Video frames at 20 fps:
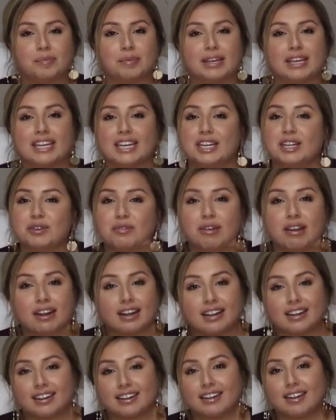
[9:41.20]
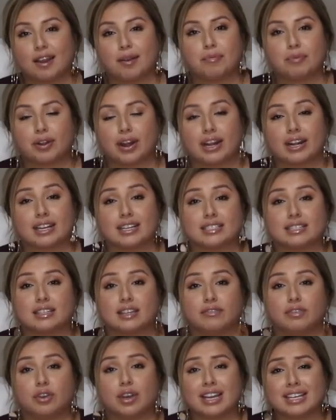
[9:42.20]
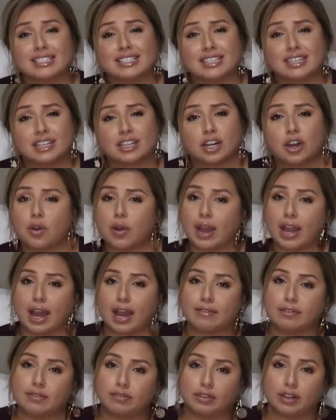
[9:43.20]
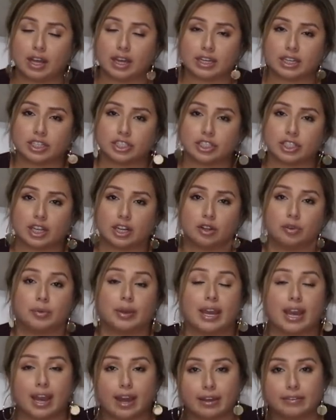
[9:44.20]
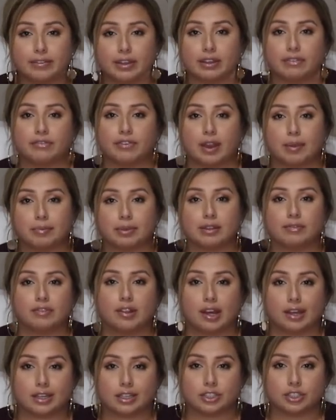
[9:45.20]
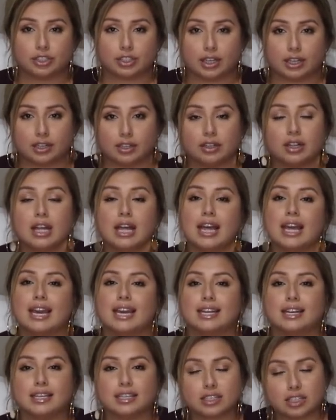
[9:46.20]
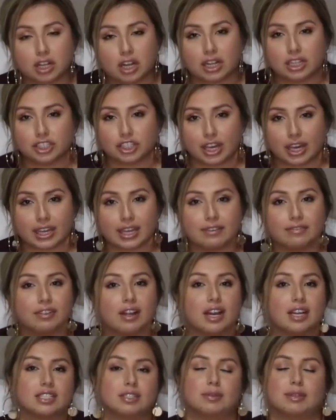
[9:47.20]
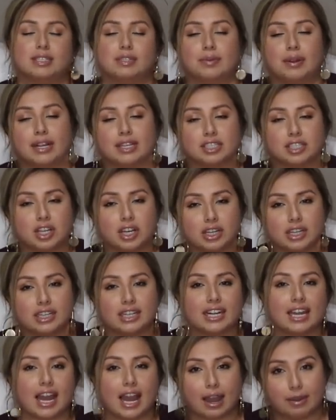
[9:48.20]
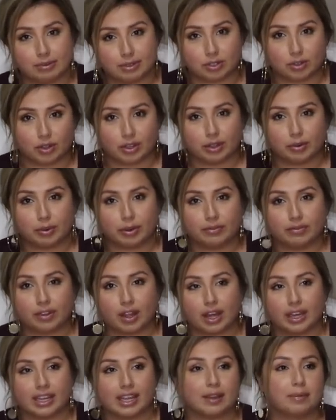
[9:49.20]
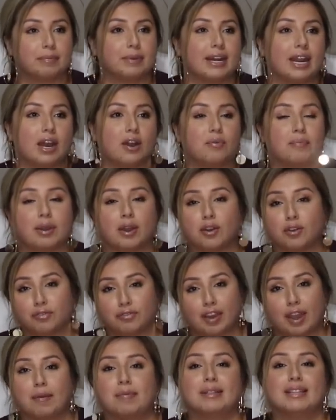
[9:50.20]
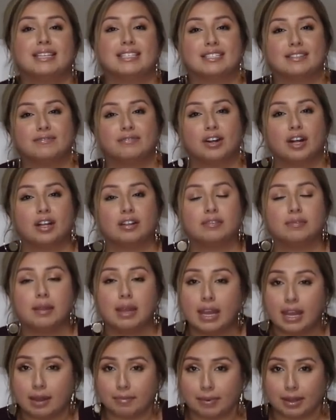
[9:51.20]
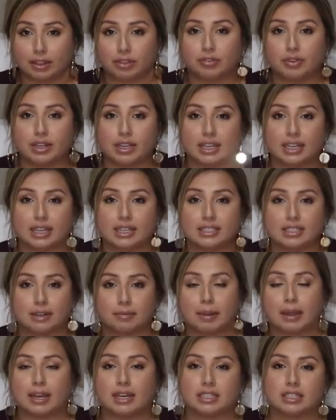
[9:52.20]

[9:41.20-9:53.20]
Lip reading: He knew I needed an upgrade, because if you guys didn't know, I have a vlogging channel. We have a family vlogging channel. It is called Jacki Vlogs, because when I started it, I was the only one vlogging, but now my whole family is involved, my three kids and my